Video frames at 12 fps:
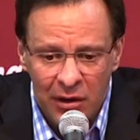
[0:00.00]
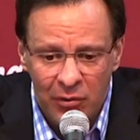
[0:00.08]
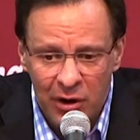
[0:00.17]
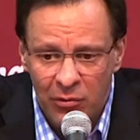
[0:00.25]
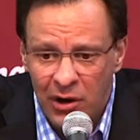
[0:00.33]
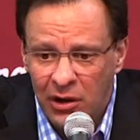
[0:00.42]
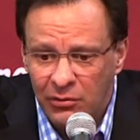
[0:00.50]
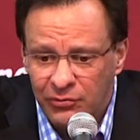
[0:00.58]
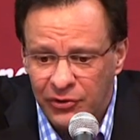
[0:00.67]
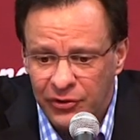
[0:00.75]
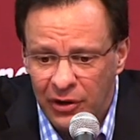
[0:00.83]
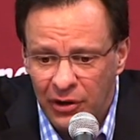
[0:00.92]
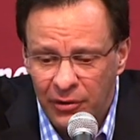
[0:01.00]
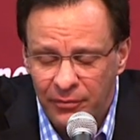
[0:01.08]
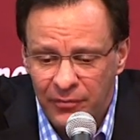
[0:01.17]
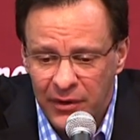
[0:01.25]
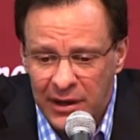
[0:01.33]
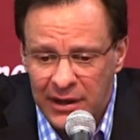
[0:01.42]
we will. So
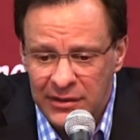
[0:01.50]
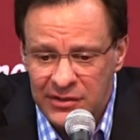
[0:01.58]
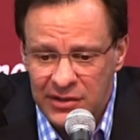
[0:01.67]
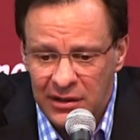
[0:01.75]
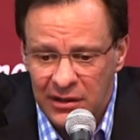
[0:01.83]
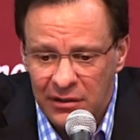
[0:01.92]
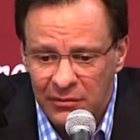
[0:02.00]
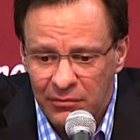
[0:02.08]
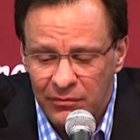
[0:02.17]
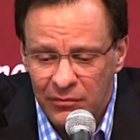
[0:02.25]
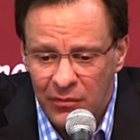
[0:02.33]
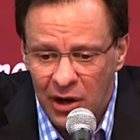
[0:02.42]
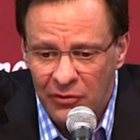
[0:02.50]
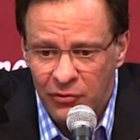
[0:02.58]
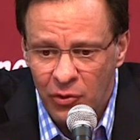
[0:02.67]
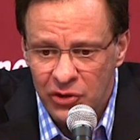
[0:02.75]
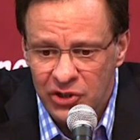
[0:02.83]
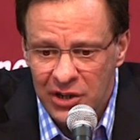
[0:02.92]
it's
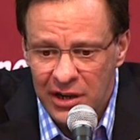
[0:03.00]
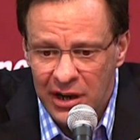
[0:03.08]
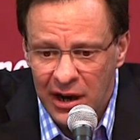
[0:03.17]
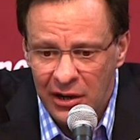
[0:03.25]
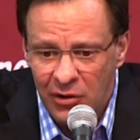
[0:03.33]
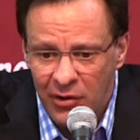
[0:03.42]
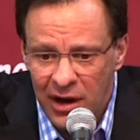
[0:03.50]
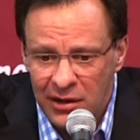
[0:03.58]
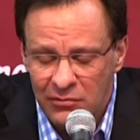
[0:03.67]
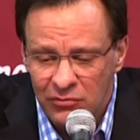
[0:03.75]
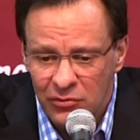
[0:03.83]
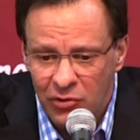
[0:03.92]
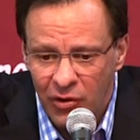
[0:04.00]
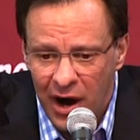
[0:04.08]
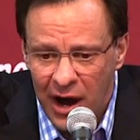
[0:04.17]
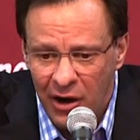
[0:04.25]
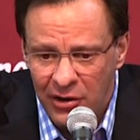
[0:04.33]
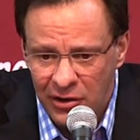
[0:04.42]
unfortunate on a great
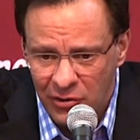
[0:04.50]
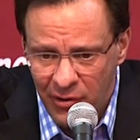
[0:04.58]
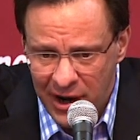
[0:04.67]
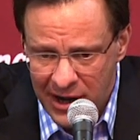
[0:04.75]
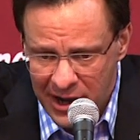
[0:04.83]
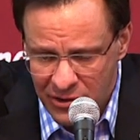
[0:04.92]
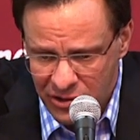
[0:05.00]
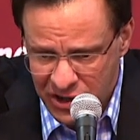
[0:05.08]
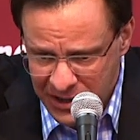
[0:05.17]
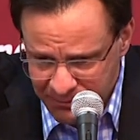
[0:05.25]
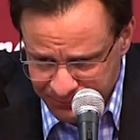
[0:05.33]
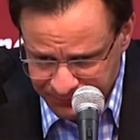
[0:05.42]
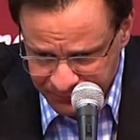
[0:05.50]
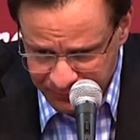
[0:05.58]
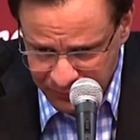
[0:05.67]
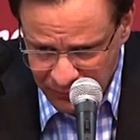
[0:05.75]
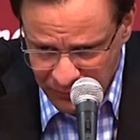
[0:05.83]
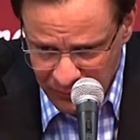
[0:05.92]
crowd and great energy
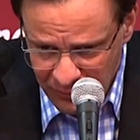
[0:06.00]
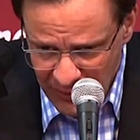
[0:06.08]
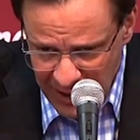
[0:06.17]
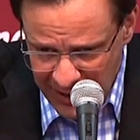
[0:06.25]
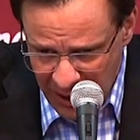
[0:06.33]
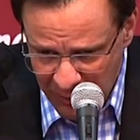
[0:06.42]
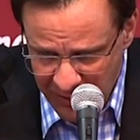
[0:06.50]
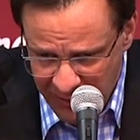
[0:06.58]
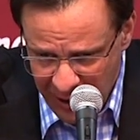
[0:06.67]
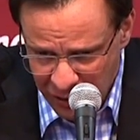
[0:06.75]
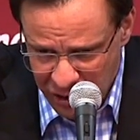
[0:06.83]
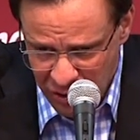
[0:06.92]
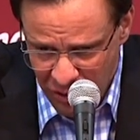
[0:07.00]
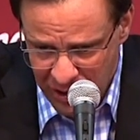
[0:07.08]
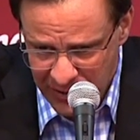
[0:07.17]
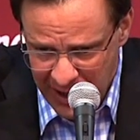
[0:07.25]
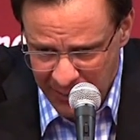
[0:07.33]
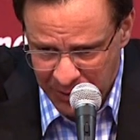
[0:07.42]
that we fell
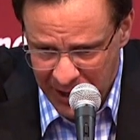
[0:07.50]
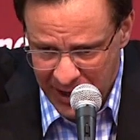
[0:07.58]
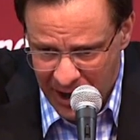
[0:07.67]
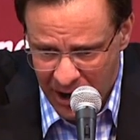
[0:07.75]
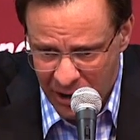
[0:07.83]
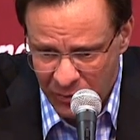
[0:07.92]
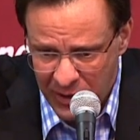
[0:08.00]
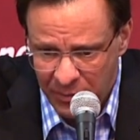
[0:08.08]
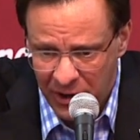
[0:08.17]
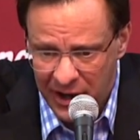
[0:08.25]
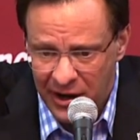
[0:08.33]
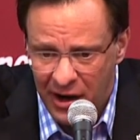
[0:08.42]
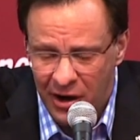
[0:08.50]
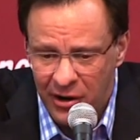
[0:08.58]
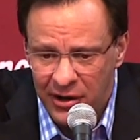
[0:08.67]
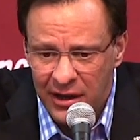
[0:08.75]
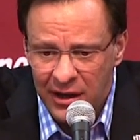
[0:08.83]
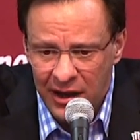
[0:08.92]
short. They played hard. We played hard.